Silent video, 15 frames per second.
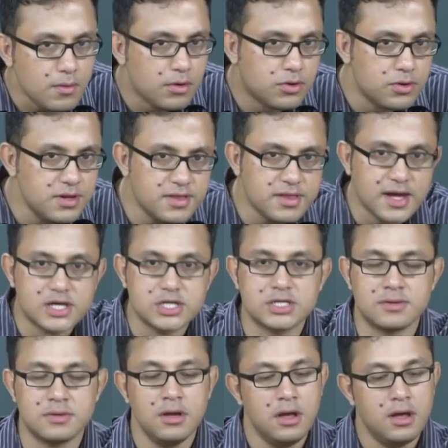So this
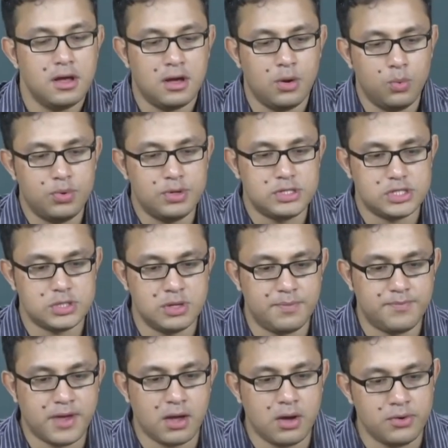section, uh, which will
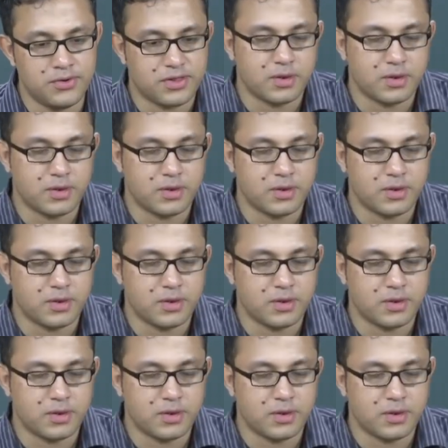appear on your